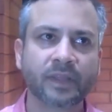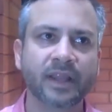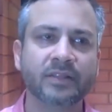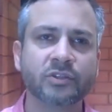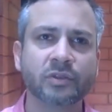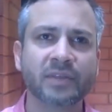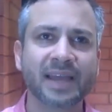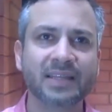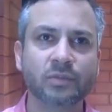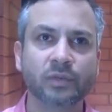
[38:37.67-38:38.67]
And so
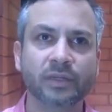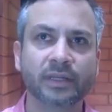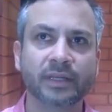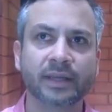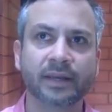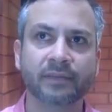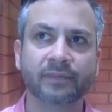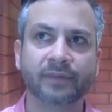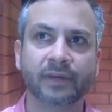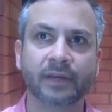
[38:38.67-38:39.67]
that's really kind of
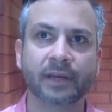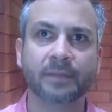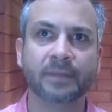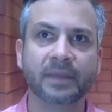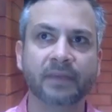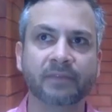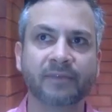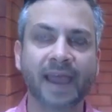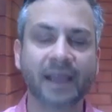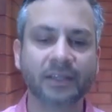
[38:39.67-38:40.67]
a big
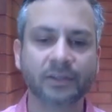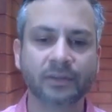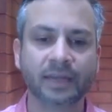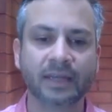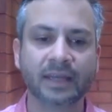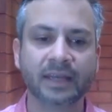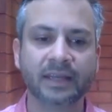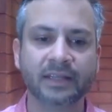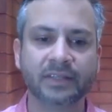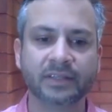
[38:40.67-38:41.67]
factor that led
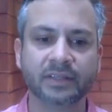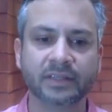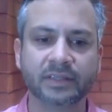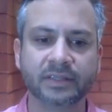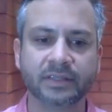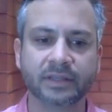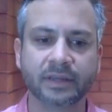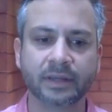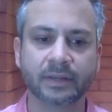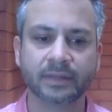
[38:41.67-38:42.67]
into this
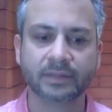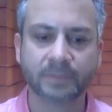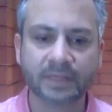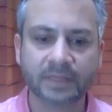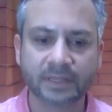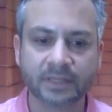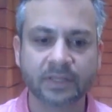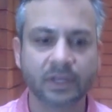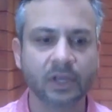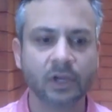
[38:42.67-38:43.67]

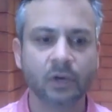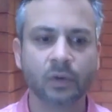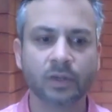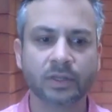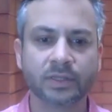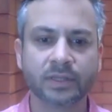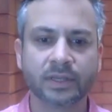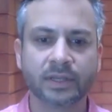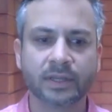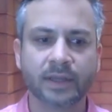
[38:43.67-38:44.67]
business, was
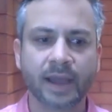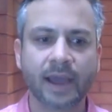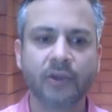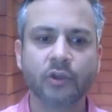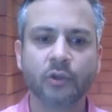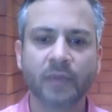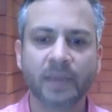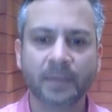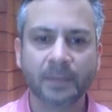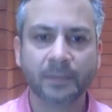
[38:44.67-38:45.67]
how do you
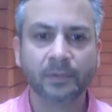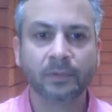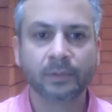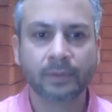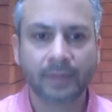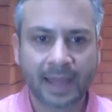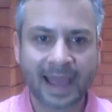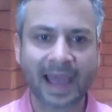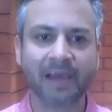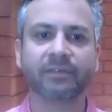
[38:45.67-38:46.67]
make people
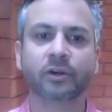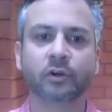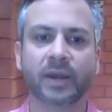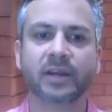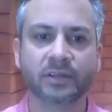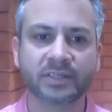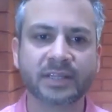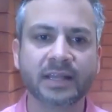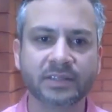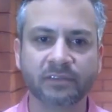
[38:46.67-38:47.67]
have a greater
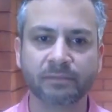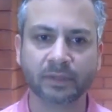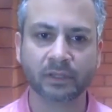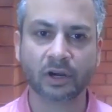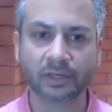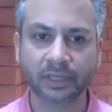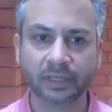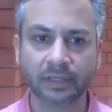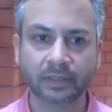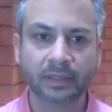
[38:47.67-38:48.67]
sense of
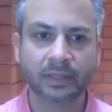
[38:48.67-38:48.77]
belonging